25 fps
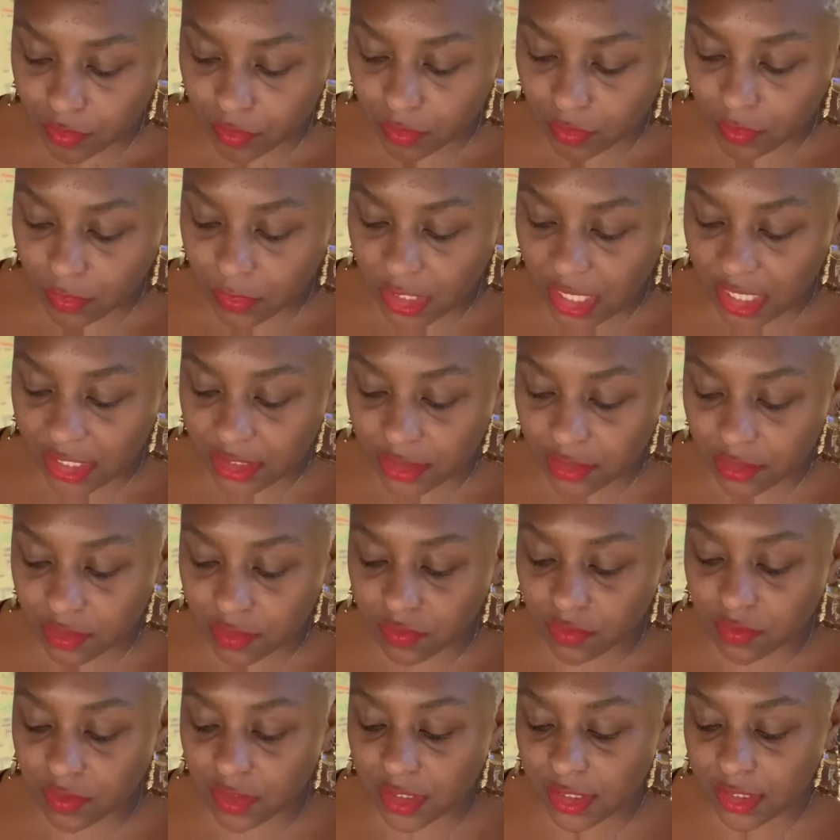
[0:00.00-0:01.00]
I just
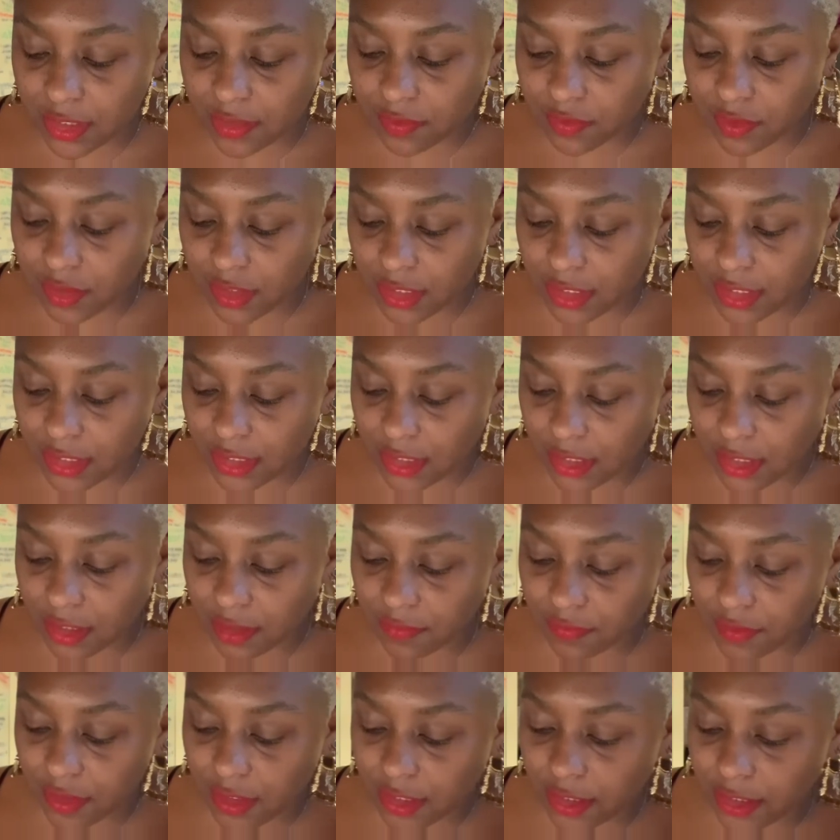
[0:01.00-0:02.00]
really love
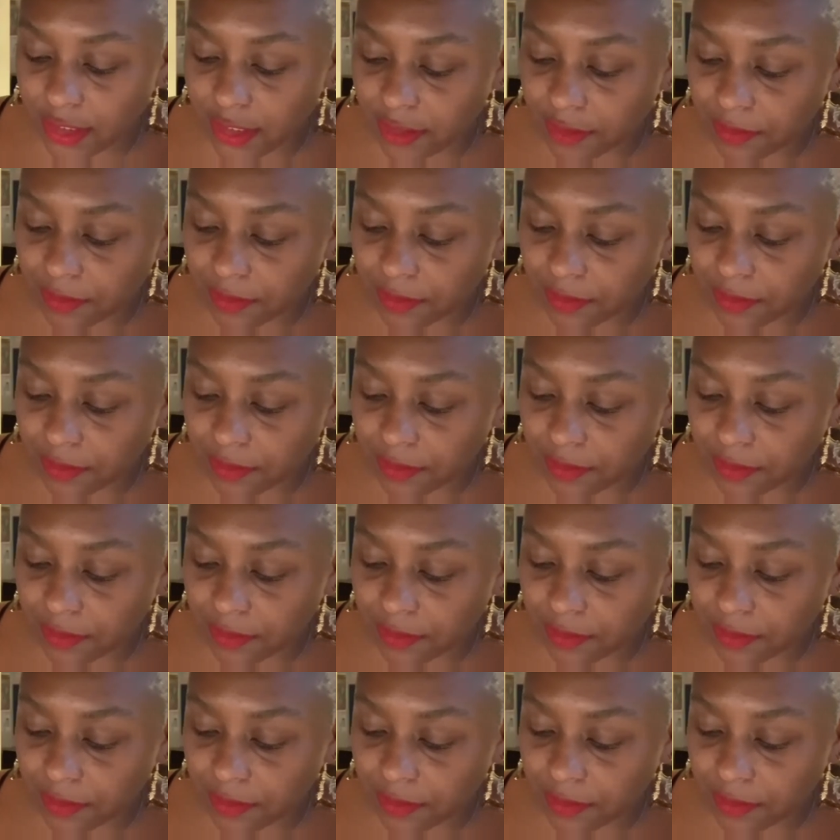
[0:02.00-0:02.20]
cooking.